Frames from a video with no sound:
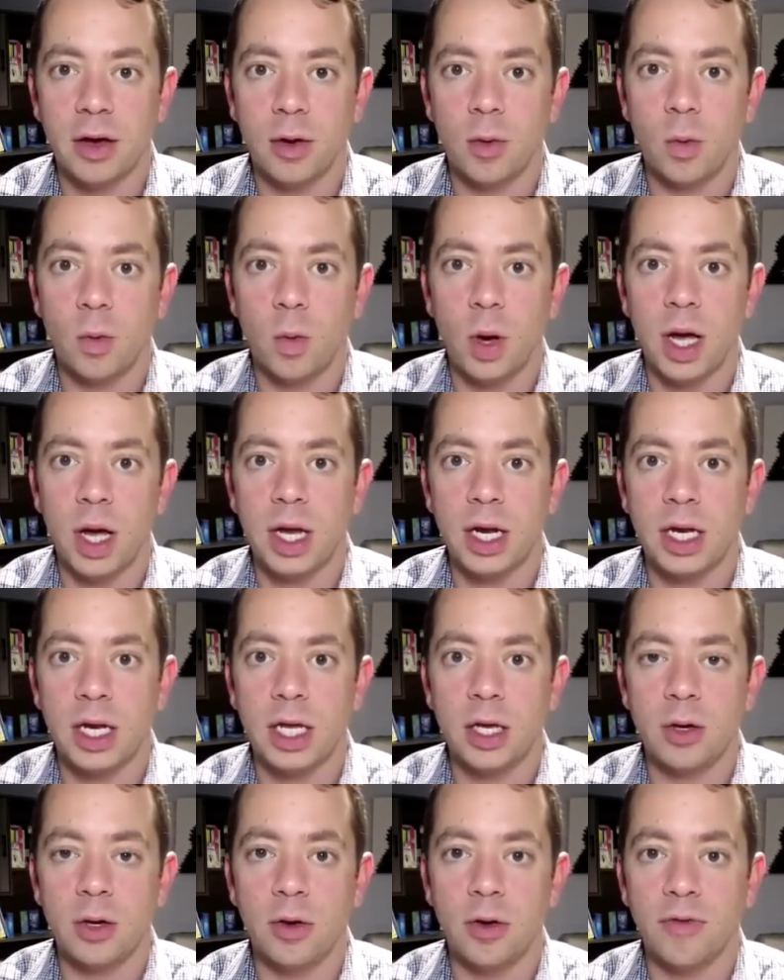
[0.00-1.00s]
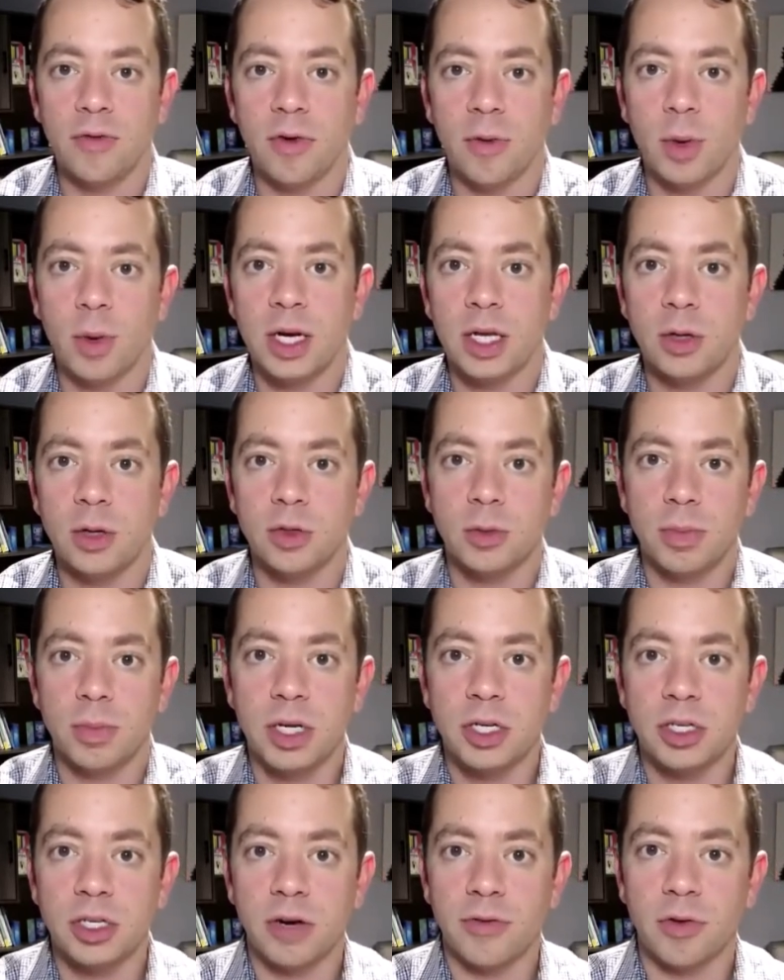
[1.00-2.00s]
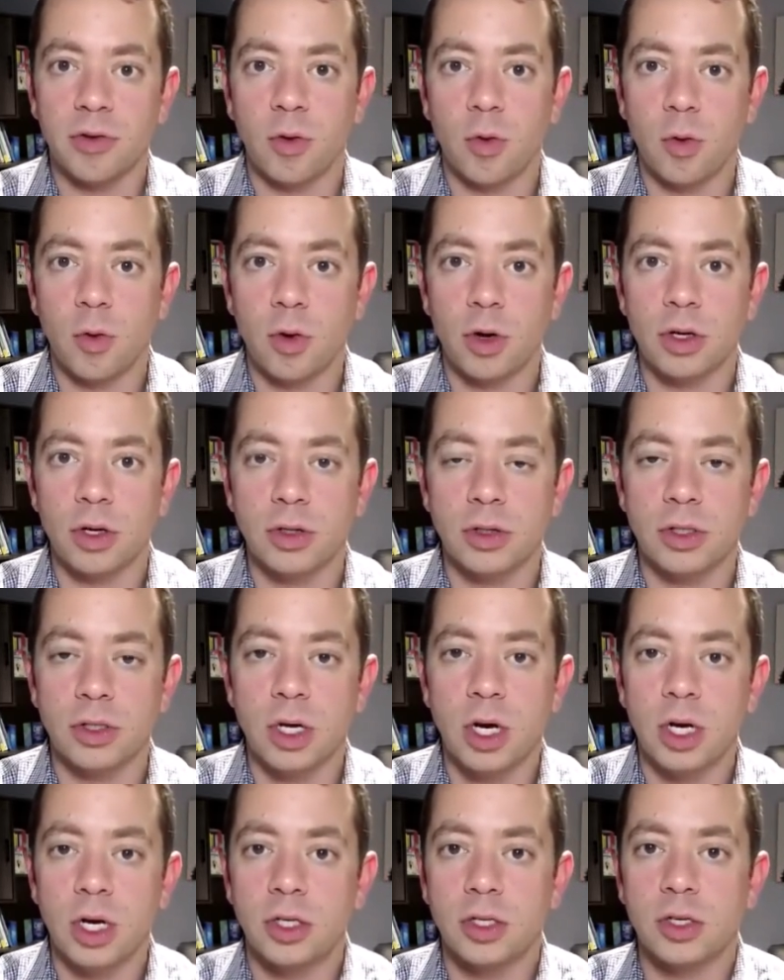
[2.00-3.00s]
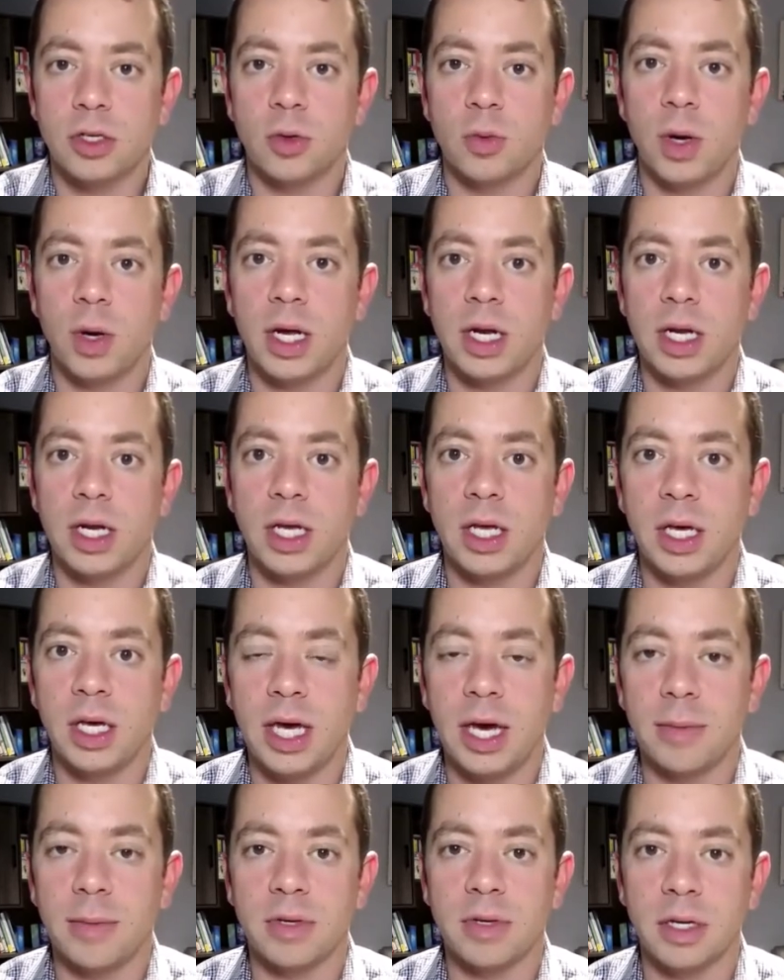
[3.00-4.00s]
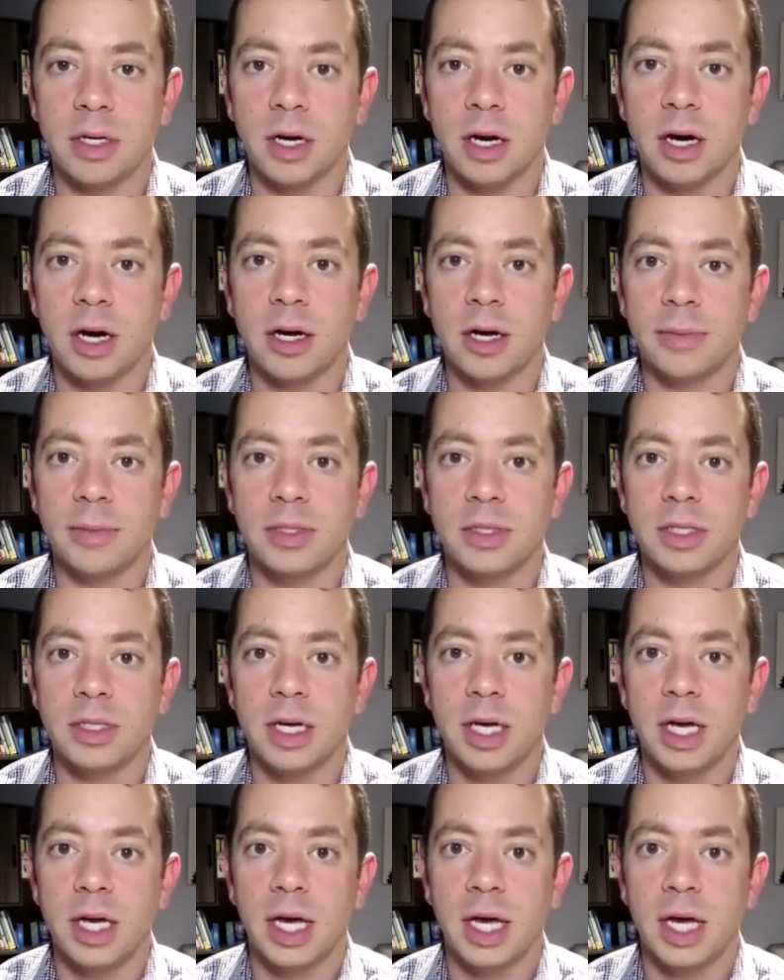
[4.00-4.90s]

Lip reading: from when he was pitching for the Orioles to when he came to the Cubs.